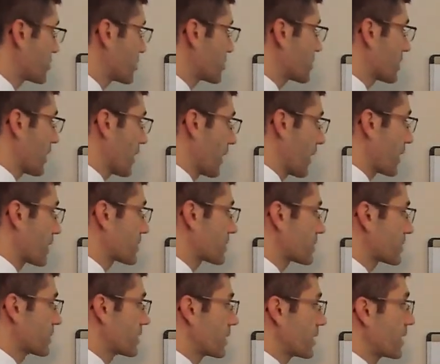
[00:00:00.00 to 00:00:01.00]
just an
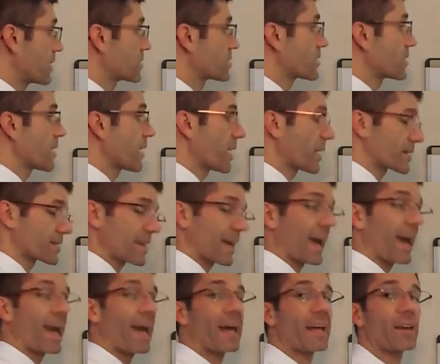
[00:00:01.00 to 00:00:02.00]
x, it's an x
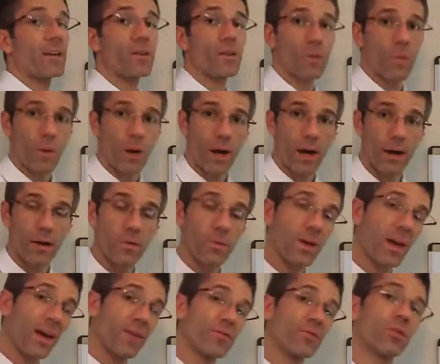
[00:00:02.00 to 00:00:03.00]
and a y. We
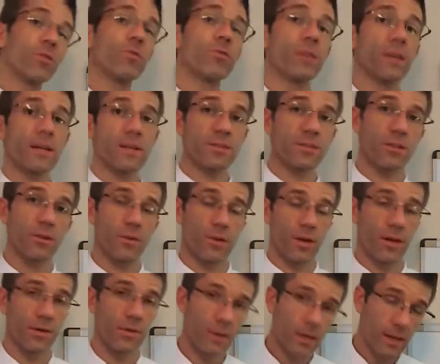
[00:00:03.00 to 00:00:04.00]
have two things going
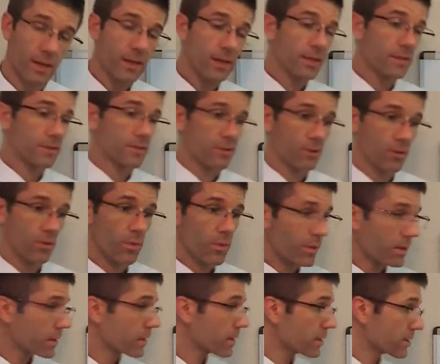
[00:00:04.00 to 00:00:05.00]
on. So,
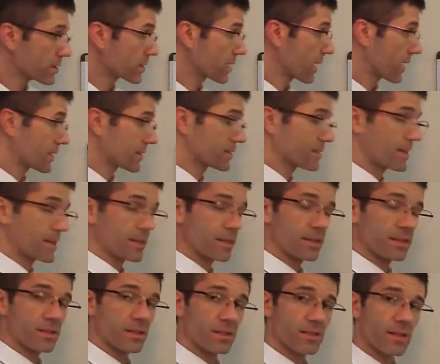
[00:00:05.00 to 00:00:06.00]
let's kind of set
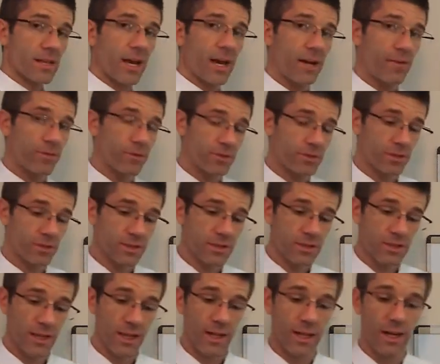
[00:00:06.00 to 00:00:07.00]
this aside for just a
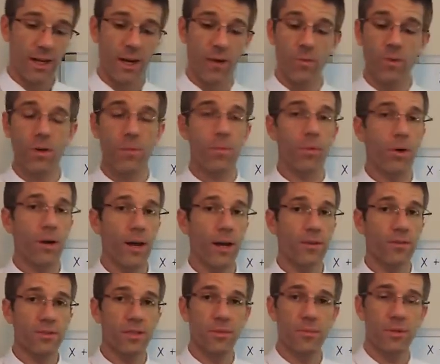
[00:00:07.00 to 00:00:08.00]
second. I want to point
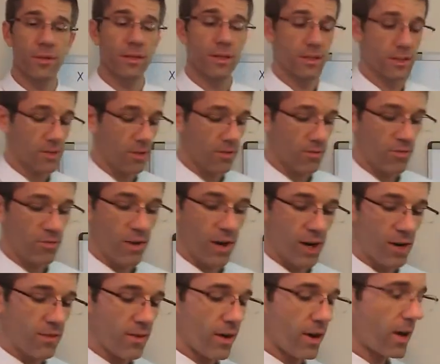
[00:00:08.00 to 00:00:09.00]
out something that's
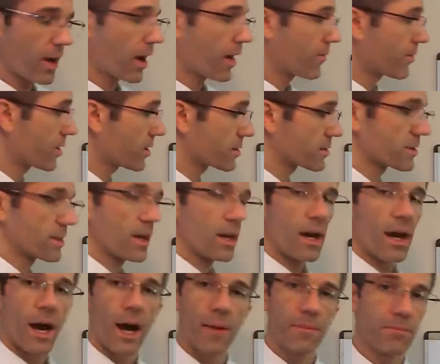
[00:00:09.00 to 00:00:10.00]
very, very obvious.
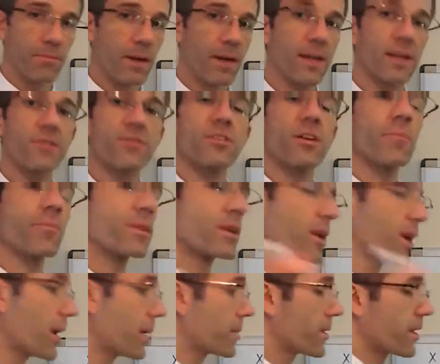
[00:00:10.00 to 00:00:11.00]
I'm making something
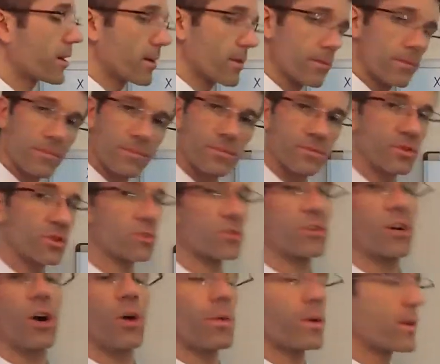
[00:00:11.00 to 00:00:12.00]
up here. Just
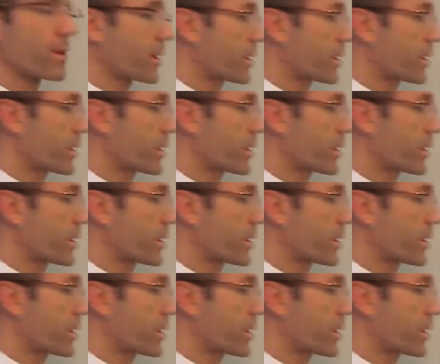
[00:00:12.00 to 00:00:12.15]
go with